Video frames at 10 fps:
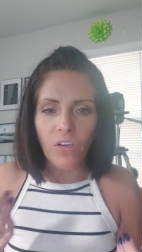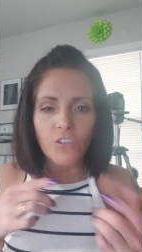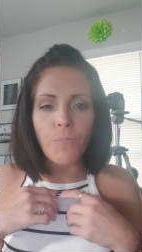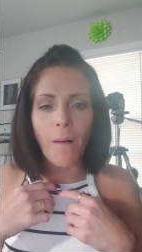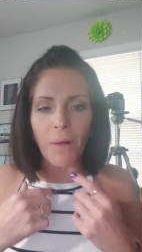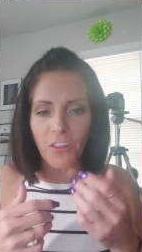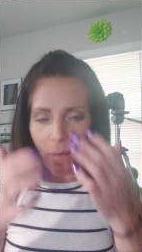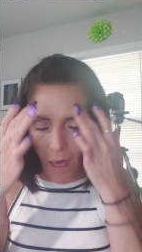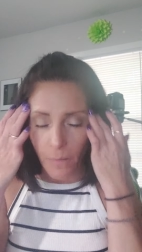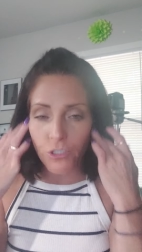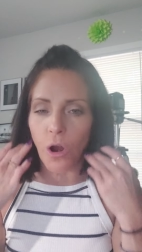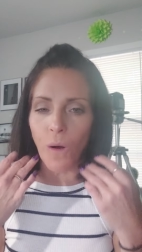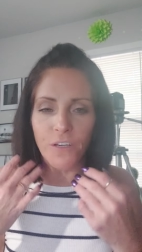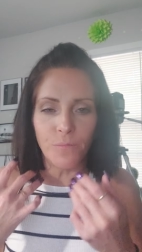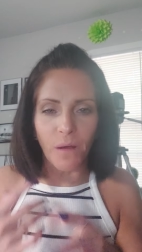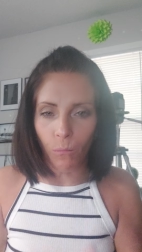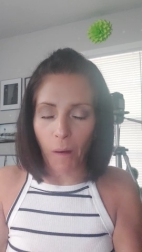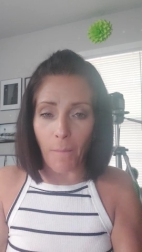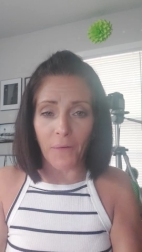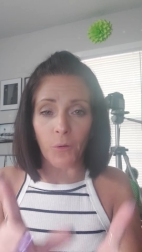Just pop out the bottoms. You're always going to be able to
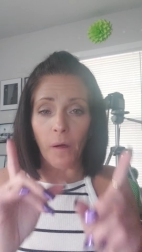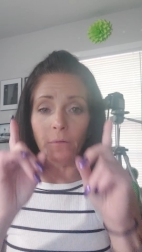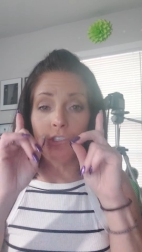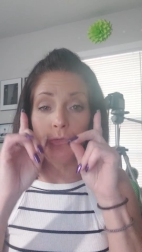pop out the bottoms.